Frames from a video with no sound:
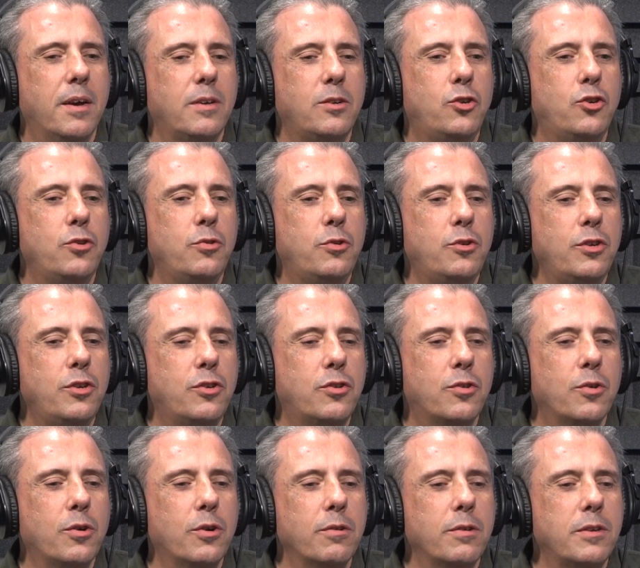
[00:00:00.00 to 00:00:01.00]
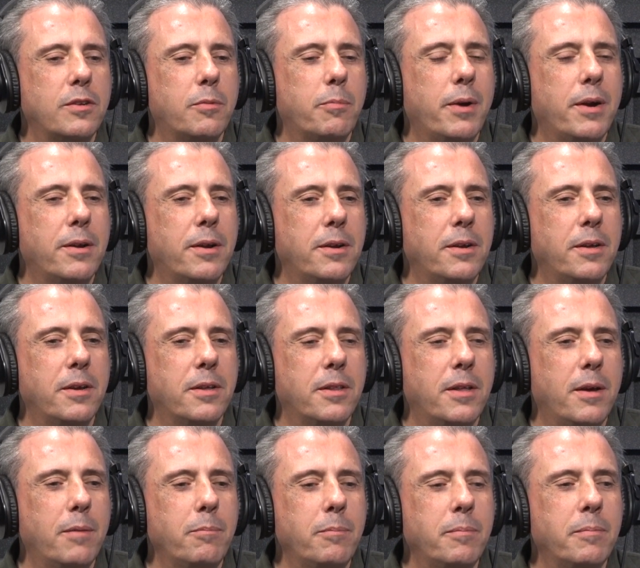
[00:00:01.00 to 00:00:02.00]
juicy stories about any of
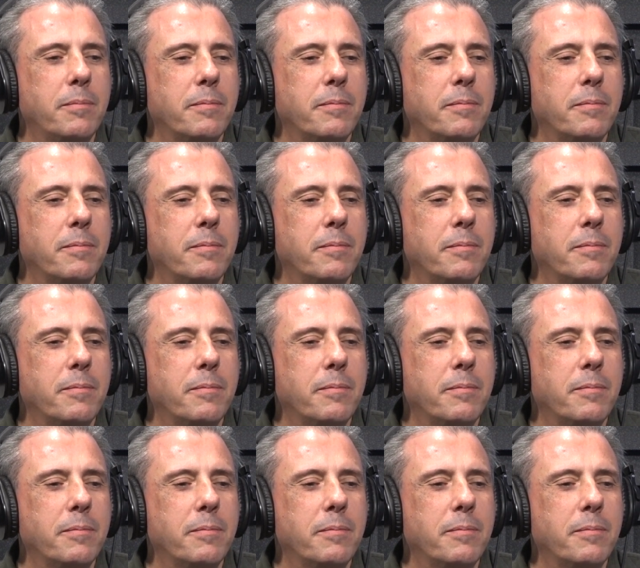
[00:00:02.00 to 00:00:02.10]
them?